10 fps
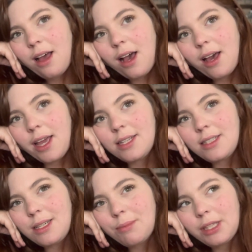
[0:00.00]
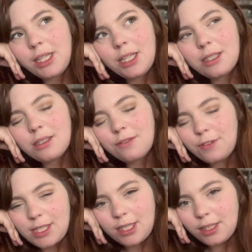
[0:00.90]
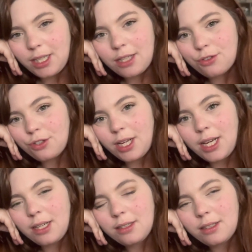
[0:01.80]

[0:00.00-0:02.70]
I deep cleaned physically yesterday,